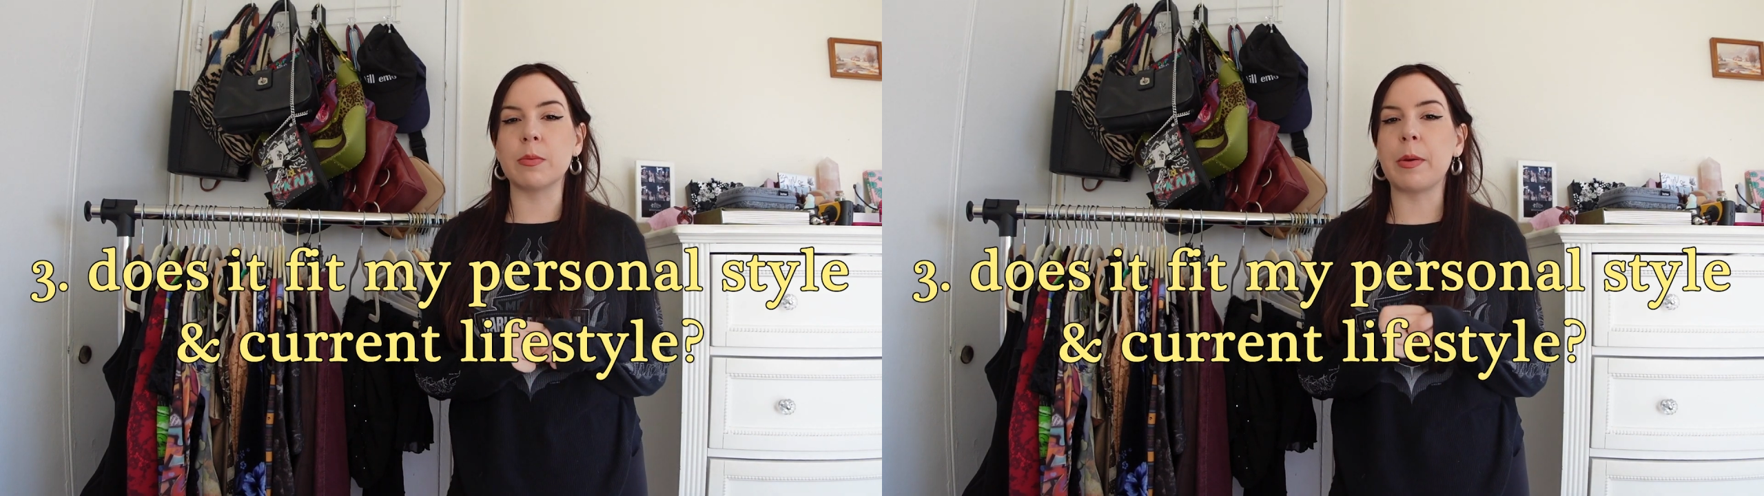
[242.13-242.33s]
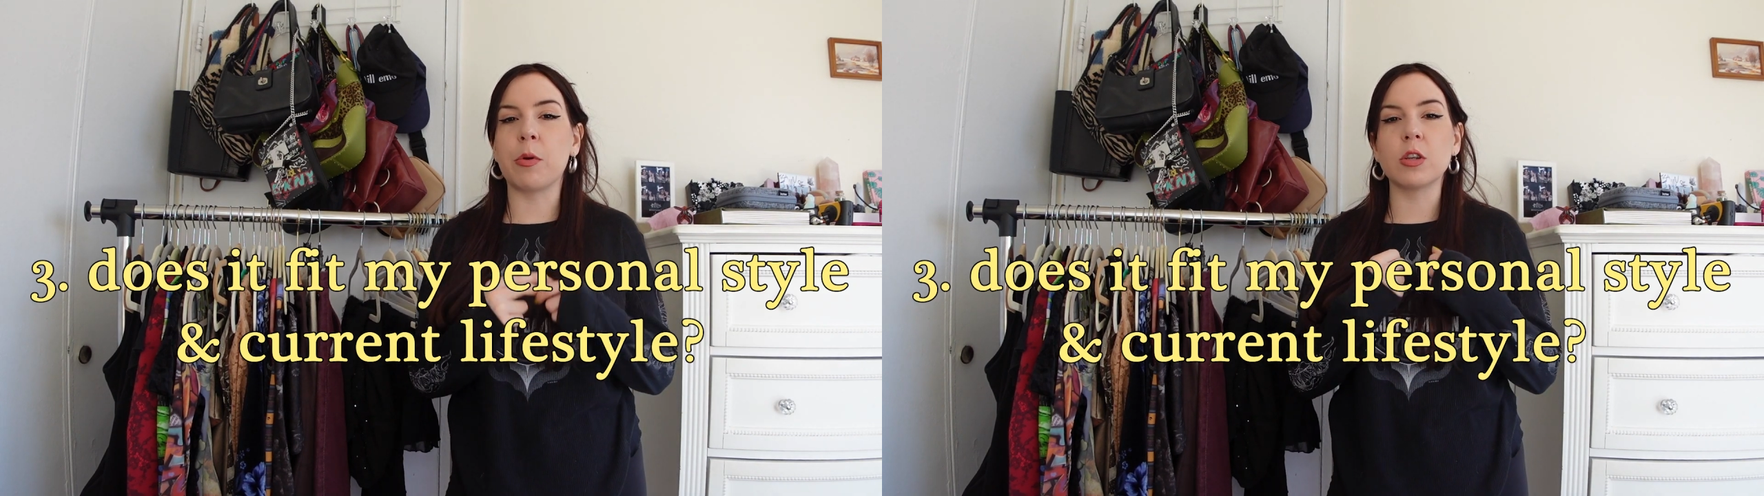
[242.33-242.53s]

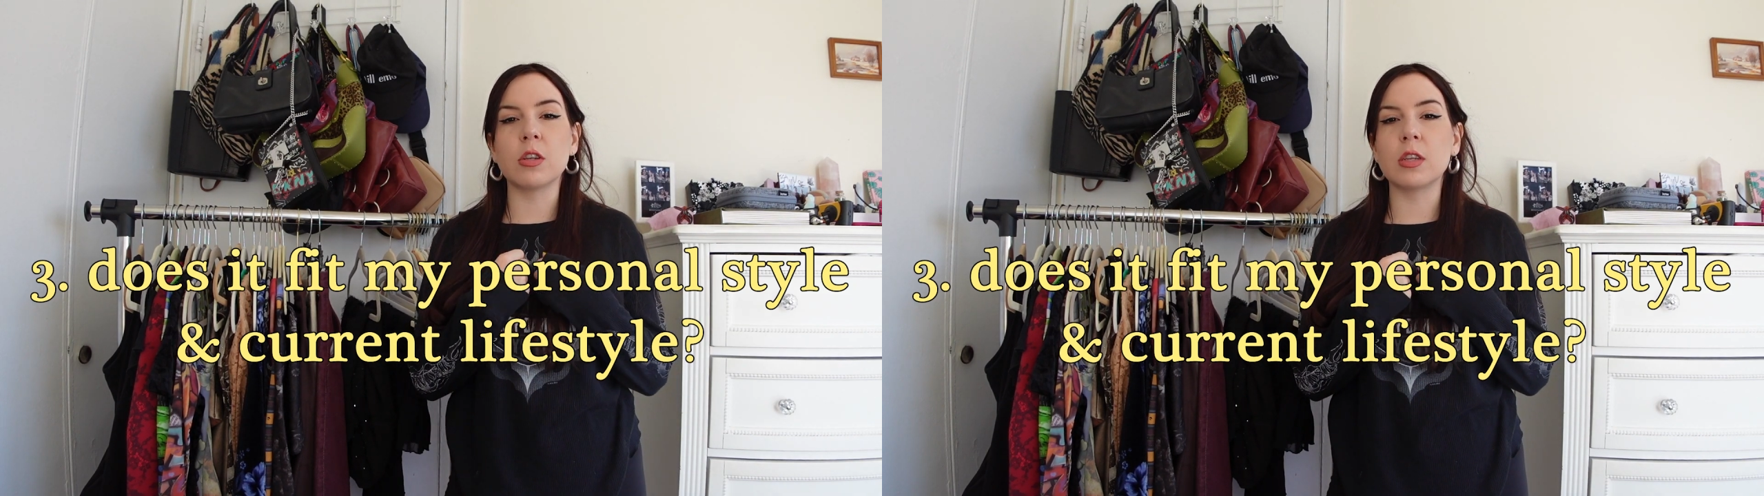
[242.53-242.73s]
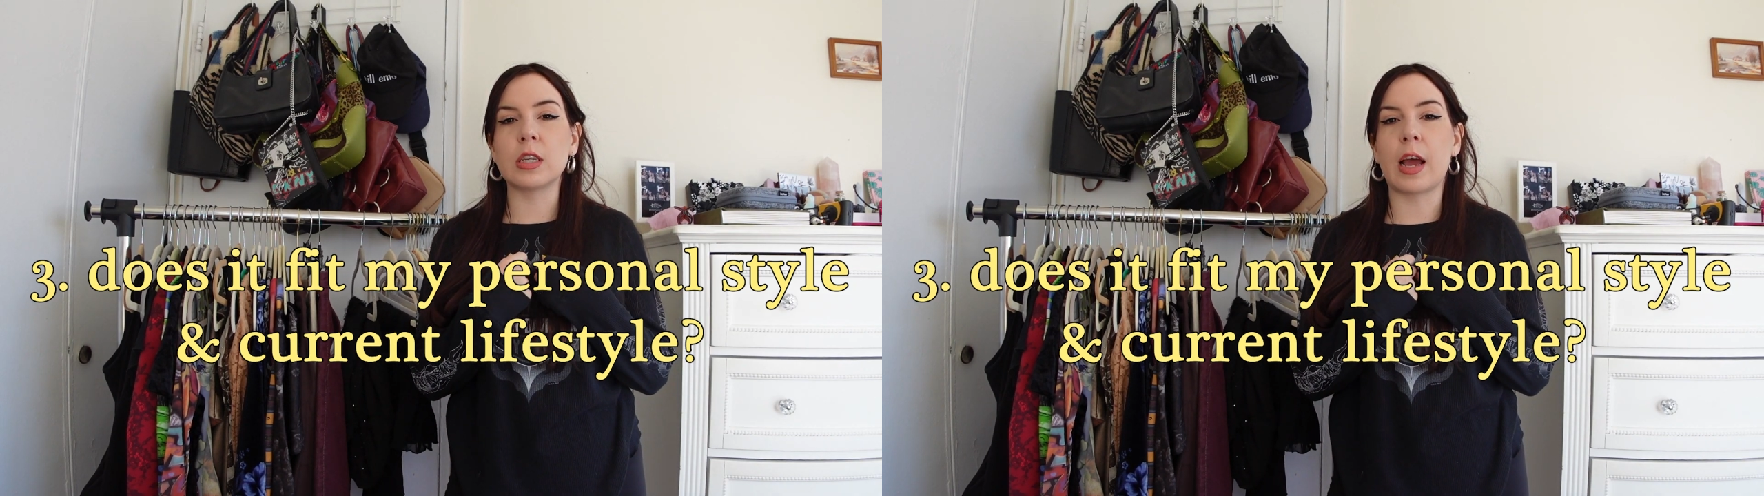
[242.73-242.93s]
my
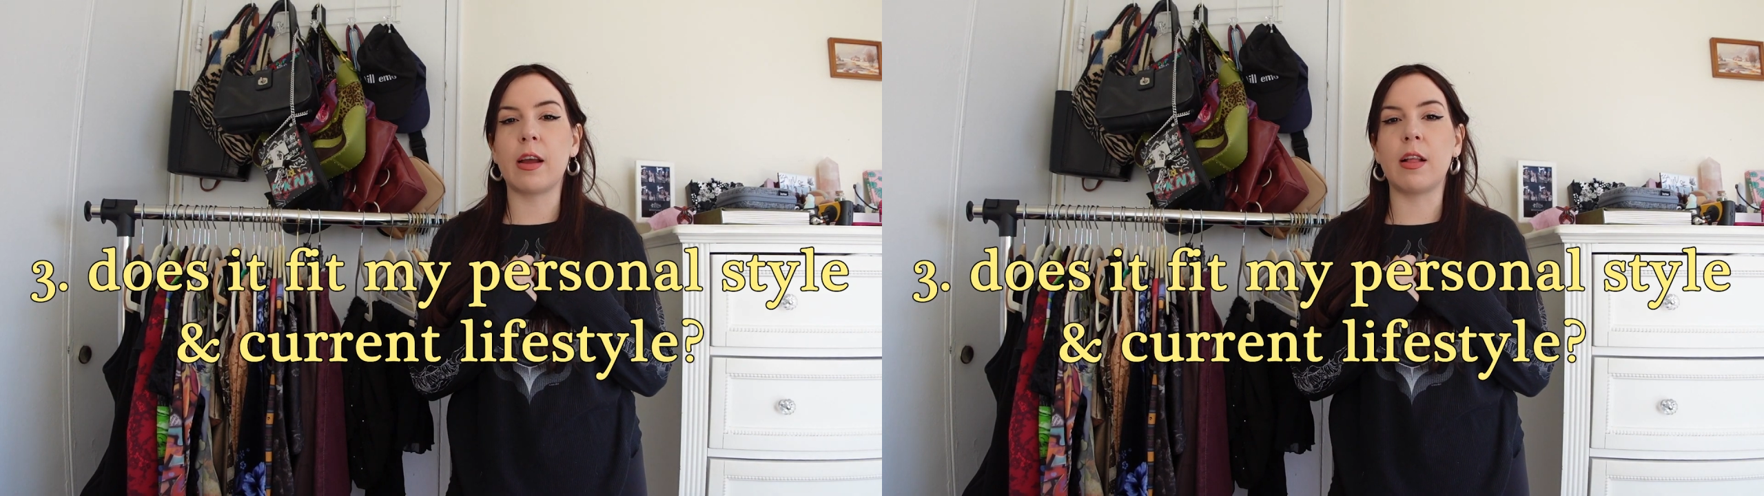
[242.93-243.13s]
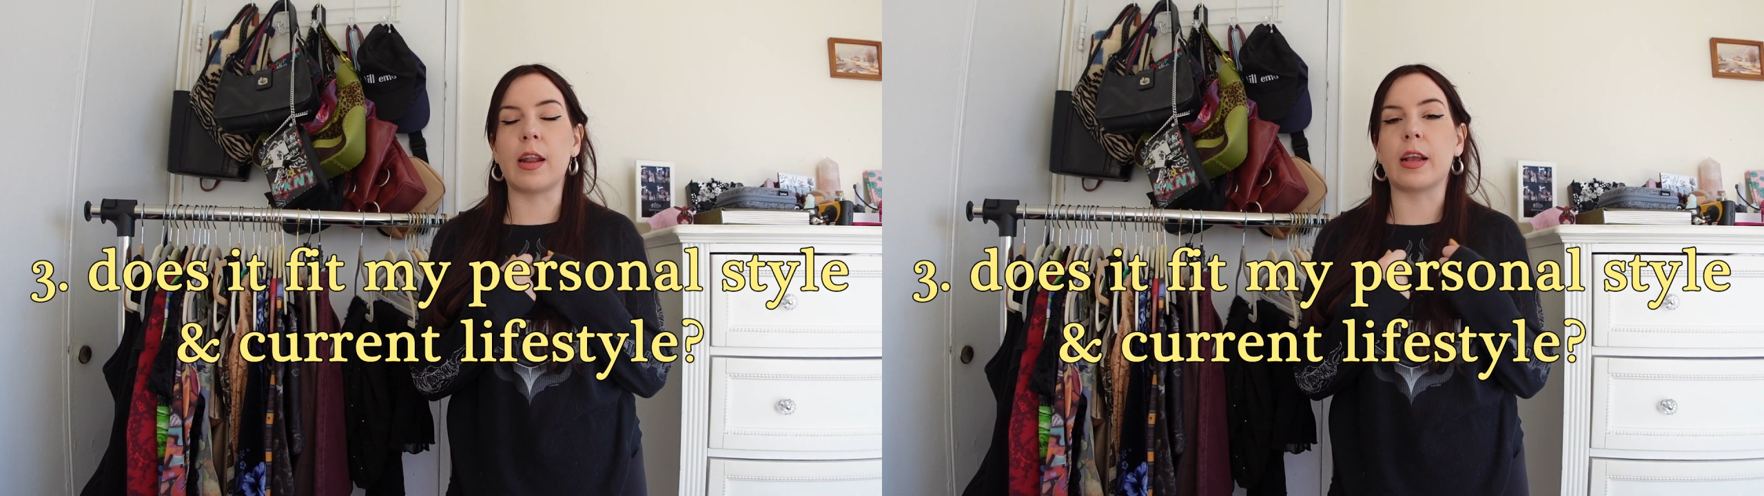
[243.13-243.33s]
personal
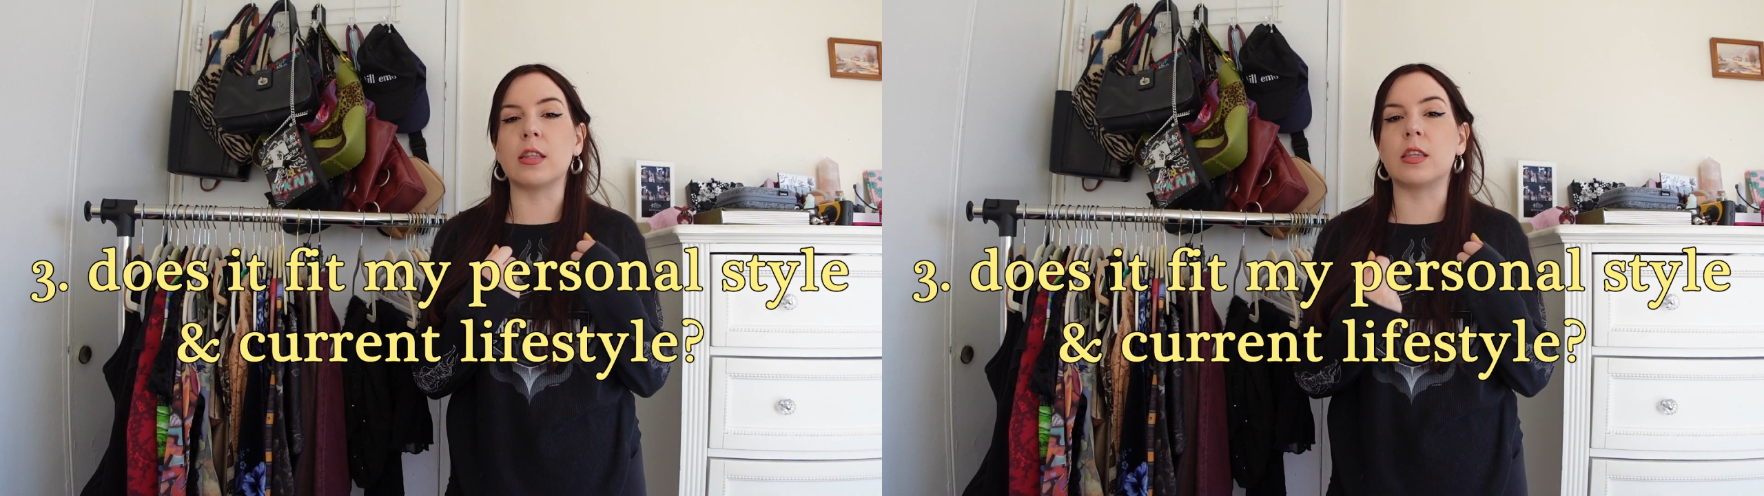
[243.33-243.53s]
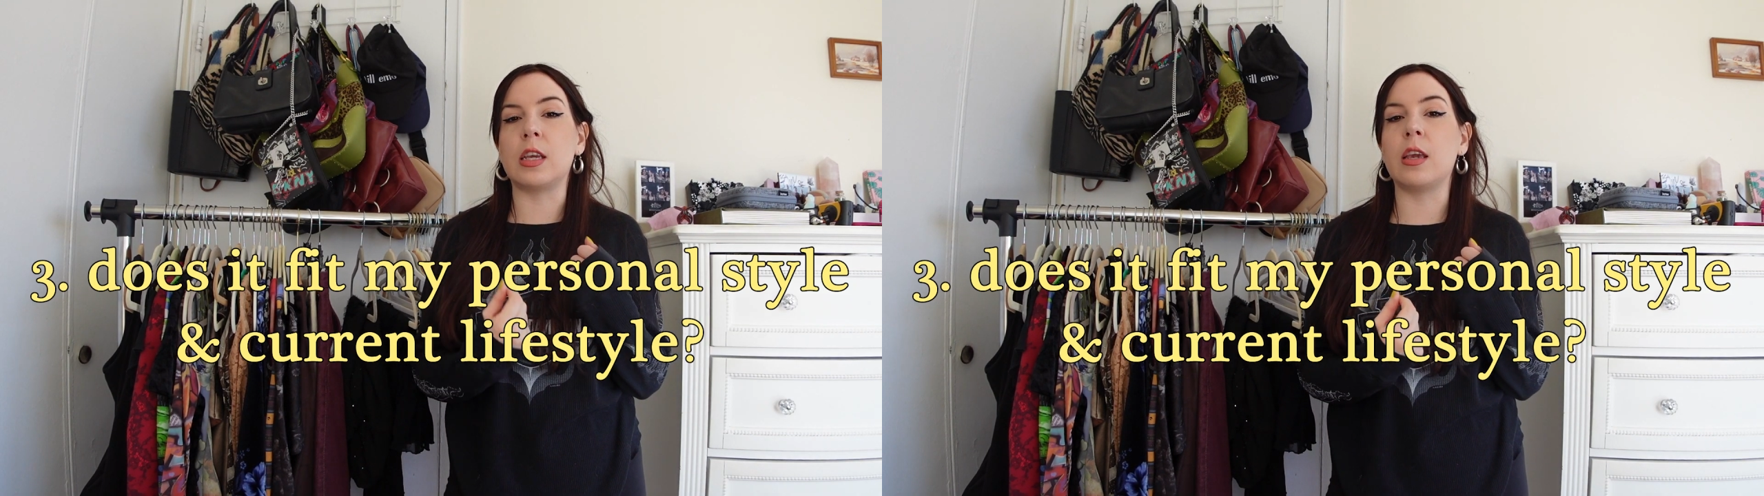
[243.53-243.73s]
style and I can
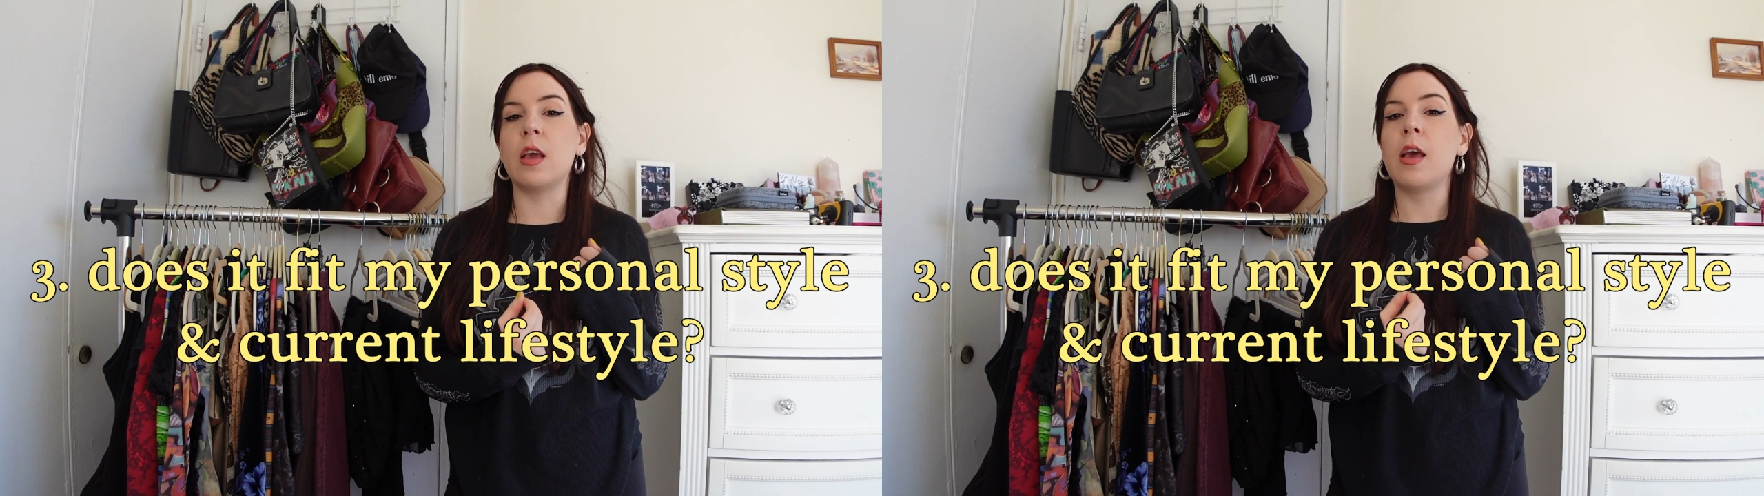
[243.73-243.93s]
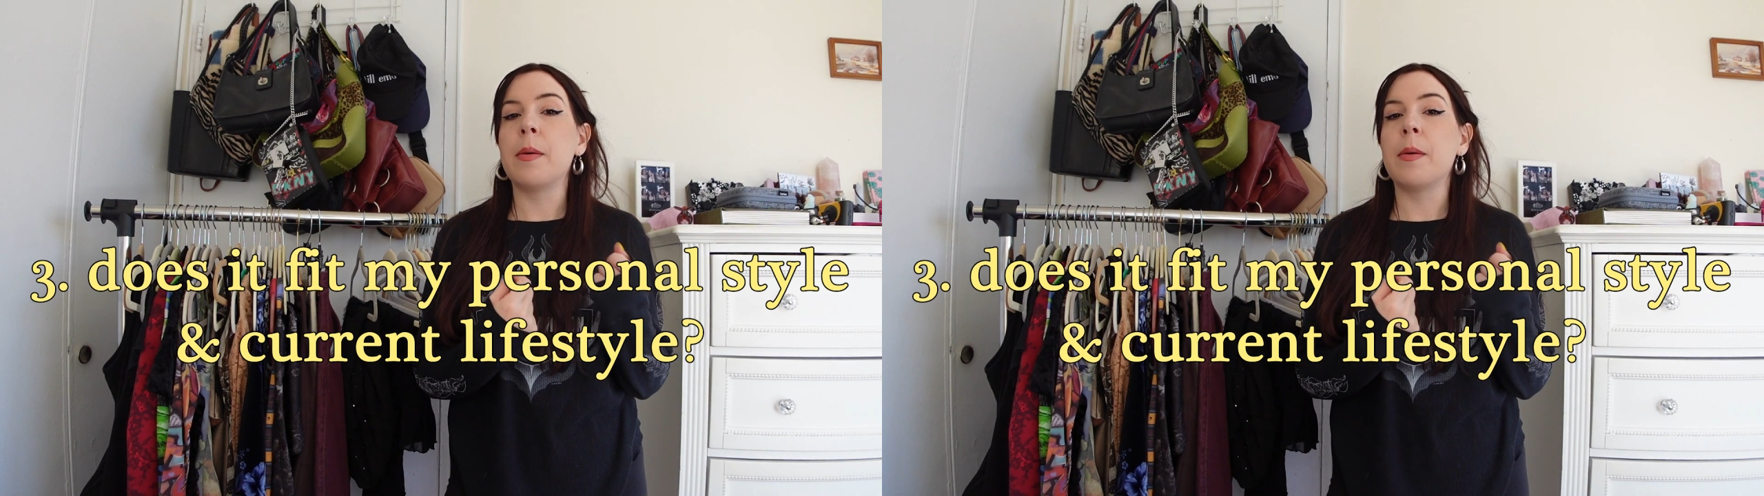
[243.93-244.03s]
see